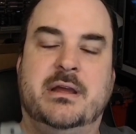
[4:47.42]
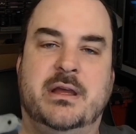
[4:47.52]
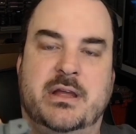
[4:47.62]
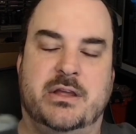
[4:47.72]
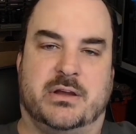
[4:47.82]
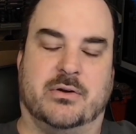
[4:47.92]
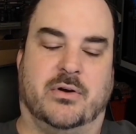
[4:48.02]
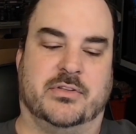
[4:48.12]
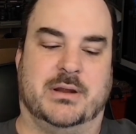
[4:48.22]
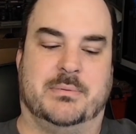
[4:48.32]
you can
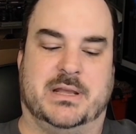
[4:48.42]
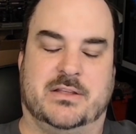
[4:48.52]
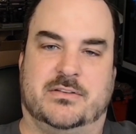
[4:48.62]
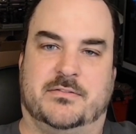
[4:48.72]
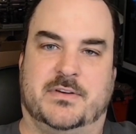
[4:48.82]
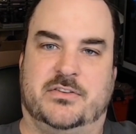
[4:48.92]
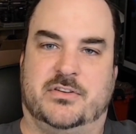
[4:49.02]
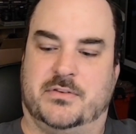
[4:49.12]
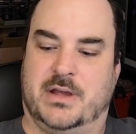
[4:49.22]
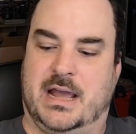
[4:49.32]
hold it up against the
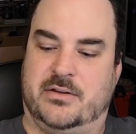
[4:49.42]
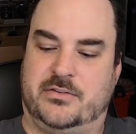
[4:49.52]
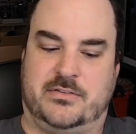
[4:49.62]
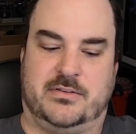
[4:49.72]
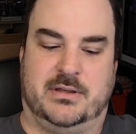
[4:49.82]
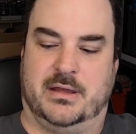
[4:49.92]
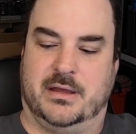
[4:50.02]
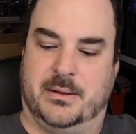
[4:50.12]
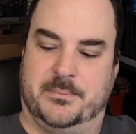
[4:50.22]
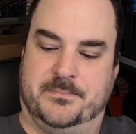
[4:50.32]
fascia of your house.
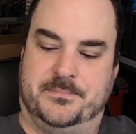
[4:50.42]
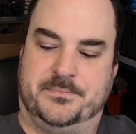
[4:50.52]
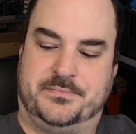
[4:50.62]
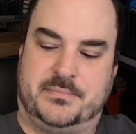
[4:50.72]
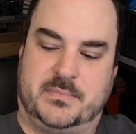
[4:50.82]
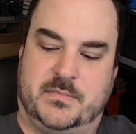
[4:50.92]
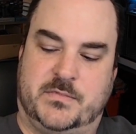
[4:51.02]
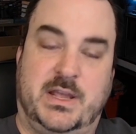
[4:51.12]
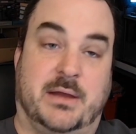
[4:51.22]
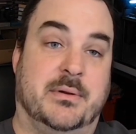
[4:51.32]

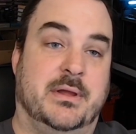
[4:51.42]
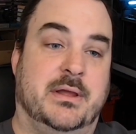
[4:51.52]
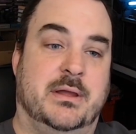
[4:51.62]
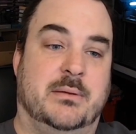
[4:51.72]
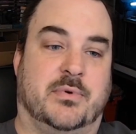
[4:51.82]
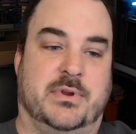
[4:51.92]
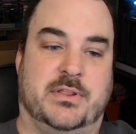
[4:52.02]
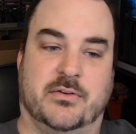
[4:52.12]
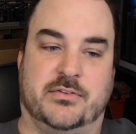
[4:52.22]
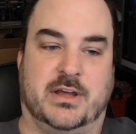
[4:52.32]
So yeah,
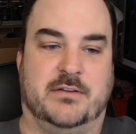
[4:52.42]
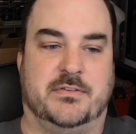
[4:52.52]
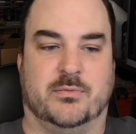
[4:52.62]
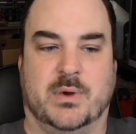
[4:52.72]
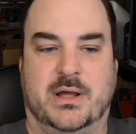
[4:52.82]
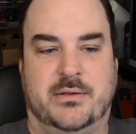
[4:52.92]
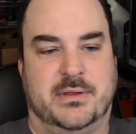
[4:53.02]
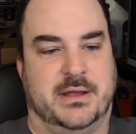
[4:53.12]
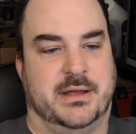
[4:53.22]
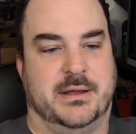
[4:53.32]
printed those off as
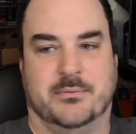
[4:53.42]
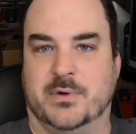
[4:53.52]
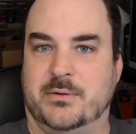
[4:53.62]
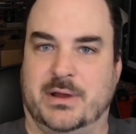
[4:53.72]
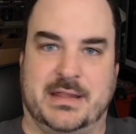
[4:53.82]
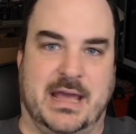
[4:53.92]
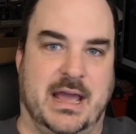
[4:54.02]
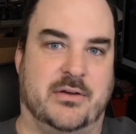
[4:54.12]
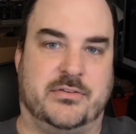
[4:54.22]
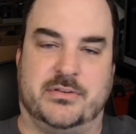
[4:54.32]
well. Went around the
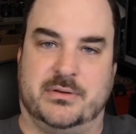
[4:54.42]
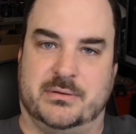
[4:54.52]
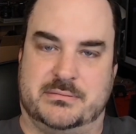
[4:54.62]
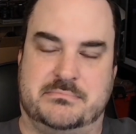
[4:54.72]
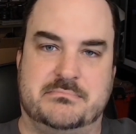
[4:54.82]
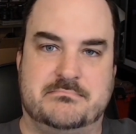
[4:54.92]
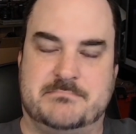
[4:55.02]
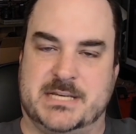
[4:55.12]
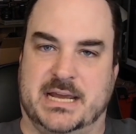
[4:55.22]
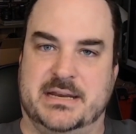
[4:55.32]
house and
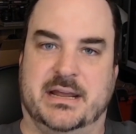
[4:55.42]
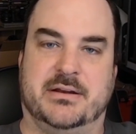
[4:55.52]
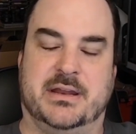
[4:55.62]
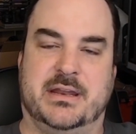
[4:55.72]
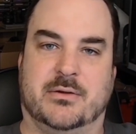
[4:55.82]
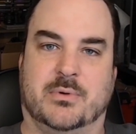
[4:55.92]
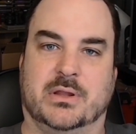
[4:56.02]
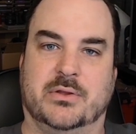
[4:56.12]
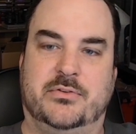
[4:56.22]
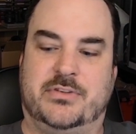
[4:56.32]
tied down any that were
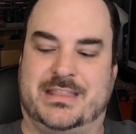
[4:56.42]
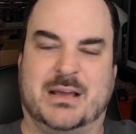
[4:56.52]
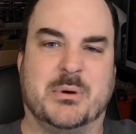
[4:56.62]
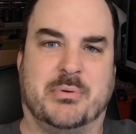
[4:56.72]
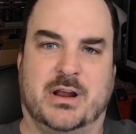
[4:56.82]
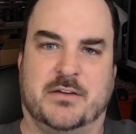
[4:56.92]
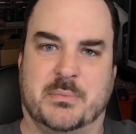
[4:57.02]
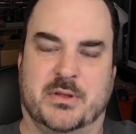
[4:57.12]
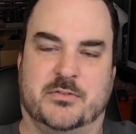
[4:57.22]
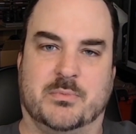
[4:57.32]
loose. I think I'm gonna print off a
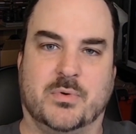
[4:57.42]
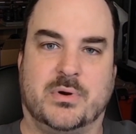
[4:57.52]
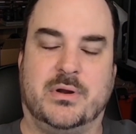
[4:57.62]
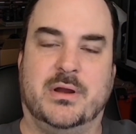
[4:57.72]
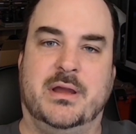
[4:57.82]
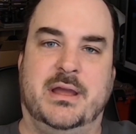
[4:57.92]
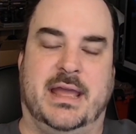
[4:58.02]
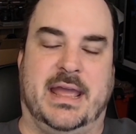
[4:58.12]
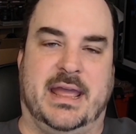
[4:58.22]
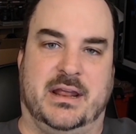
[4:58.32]
bunch more
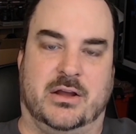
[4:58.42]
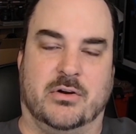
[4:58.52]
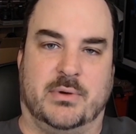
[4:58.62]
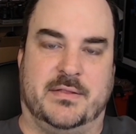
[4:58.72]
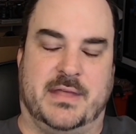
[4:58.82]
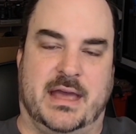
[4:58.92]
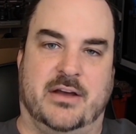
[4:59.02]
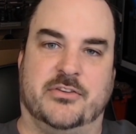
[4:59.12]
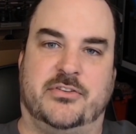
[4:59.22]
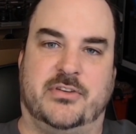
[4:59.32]
and go around the
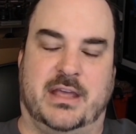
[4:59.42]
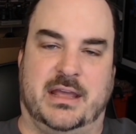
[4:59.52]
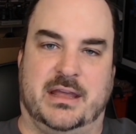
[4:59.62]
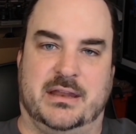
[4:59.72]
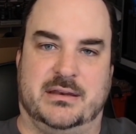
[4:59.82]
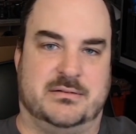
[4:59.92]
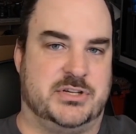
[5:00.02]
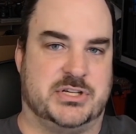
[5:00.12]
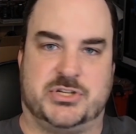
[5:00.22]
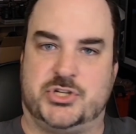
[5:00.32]
house and
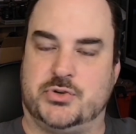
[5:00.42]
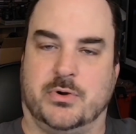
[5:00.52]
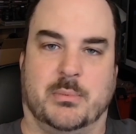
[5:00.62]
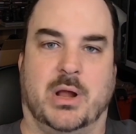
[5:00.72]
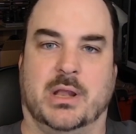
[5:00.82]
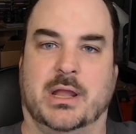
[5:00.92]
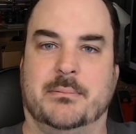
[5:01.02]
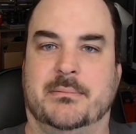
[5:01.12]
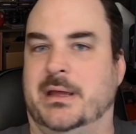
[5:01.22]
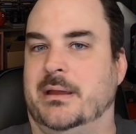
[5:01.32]
just shore them all
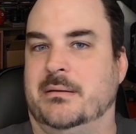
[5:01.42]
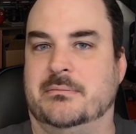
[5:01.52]
up and